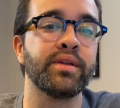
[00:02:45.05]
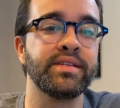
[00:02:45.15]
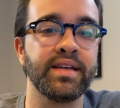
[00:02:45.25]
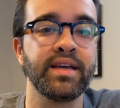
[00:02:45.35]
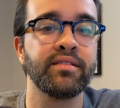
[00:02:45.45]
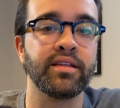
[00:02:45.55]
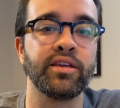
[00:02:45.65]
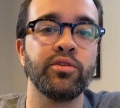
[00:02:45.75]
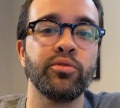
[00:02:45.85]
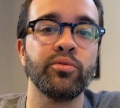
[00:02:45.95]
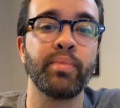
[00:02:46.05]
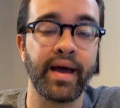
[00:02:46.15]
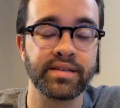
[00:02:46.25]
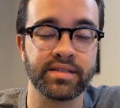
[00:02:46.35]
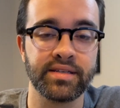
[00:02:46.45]
date that you
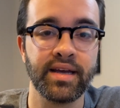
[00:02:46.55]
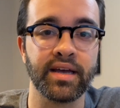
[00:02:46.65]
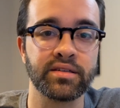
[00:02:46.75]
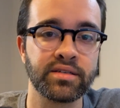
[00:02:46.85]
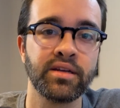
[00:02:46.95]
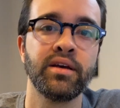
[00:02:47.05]
pass the test